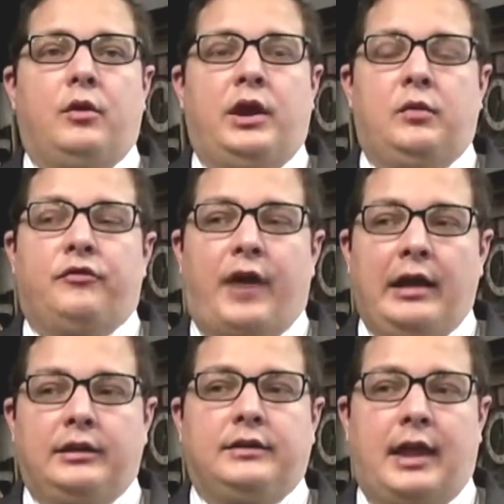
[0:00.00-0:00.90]
in
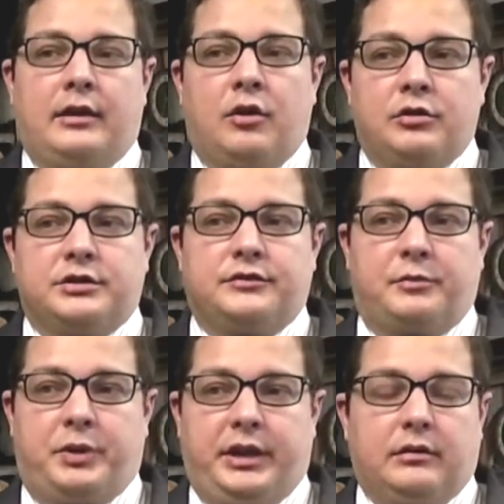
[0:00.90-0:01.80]
filing that notice of
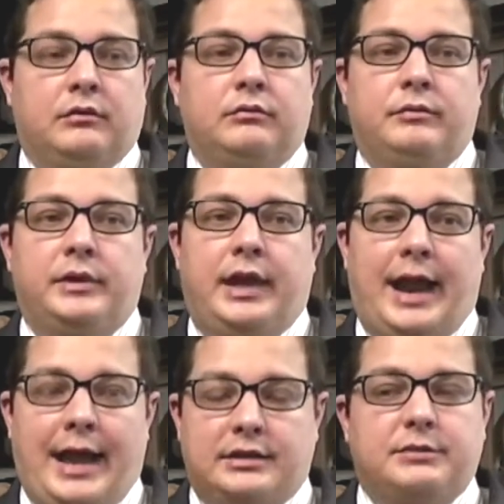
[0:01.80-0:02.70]
appeal,
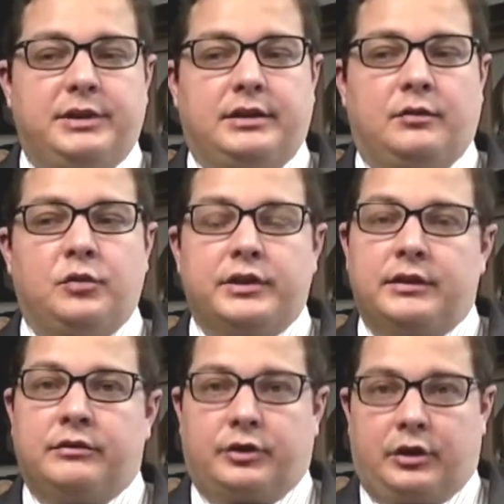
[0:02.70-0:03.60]
it has to be done
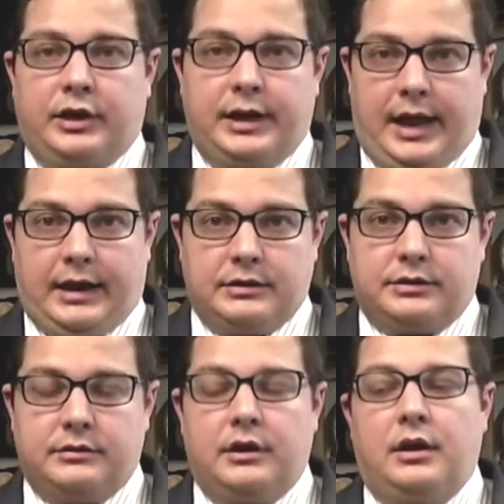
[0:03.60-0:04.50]
within 30
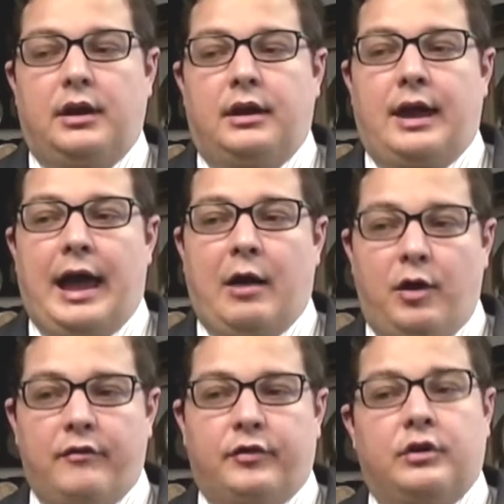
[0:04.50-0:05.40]
days.
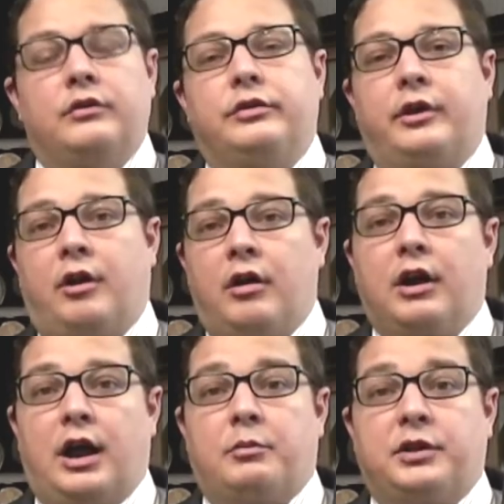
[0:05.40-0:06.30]
However, there
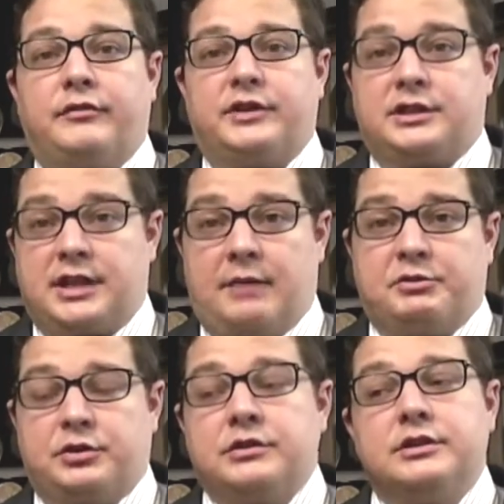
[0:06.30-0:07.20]
are a couple of
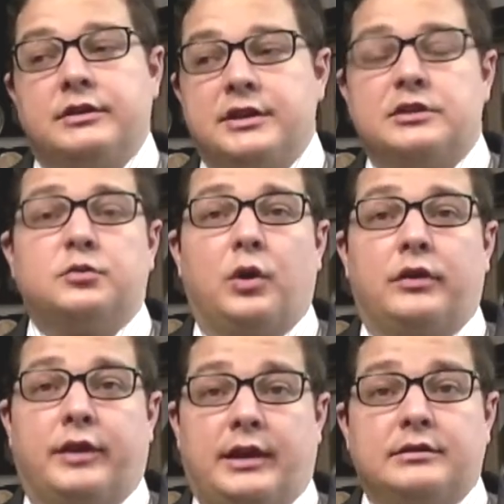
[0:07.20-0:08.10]
exceptions, and this is
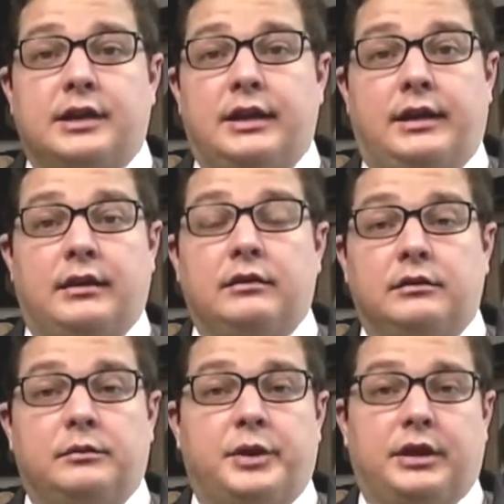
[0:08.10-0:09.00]
where things can get a
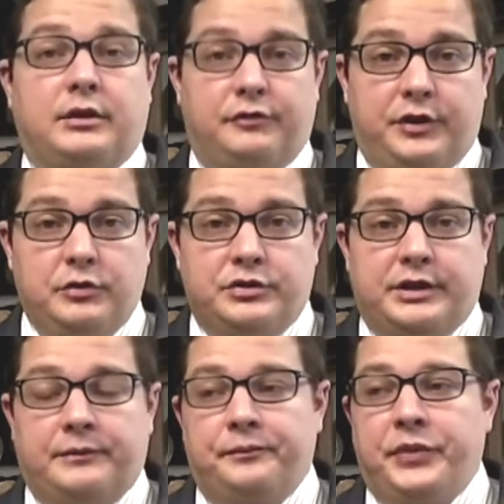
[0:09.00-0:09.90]
little bit
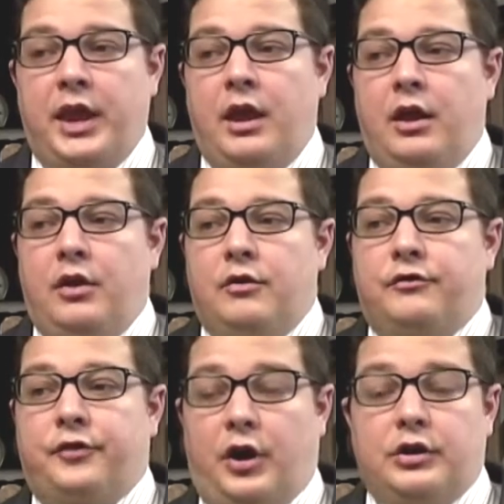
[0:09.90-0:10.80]
confusing.
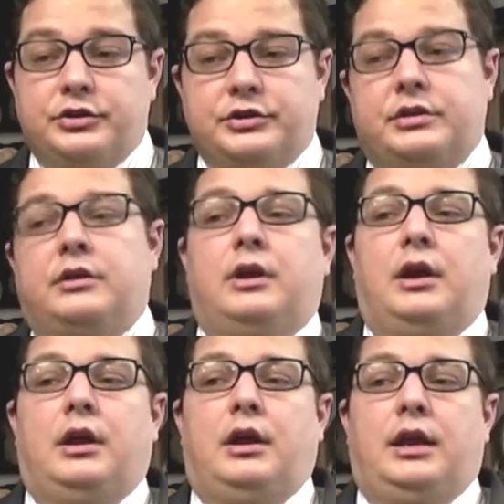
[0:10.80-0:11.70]
First,
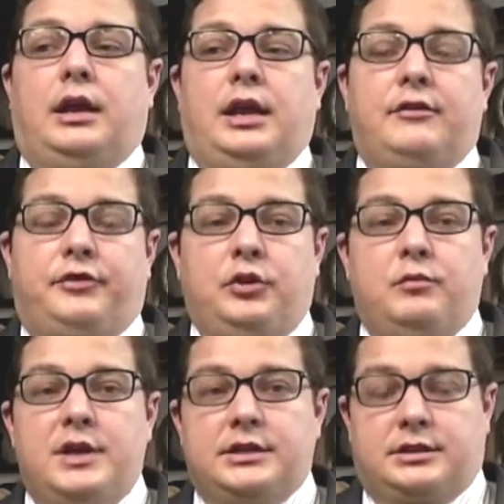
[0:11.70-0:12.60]
if you
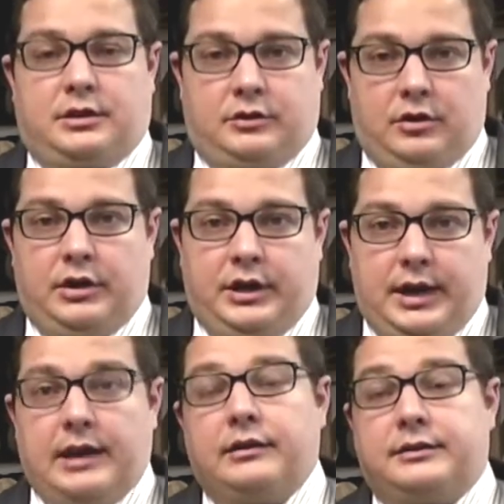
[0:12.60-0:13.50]
miss the 30
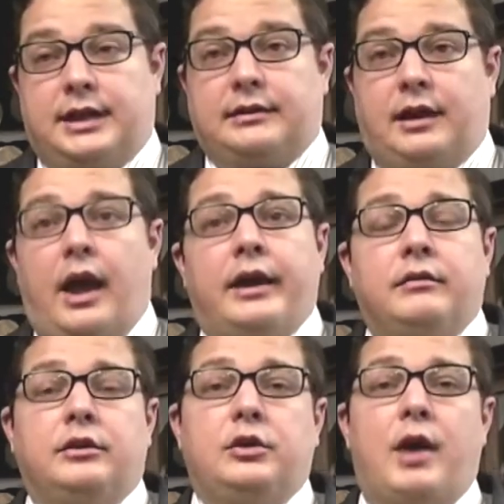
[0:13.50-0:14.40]
day
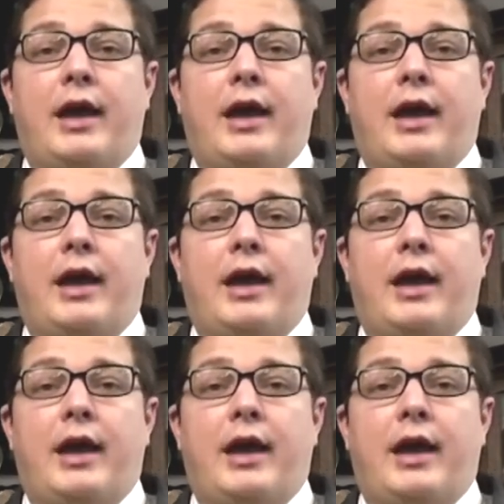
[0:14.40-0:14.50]
deadline, you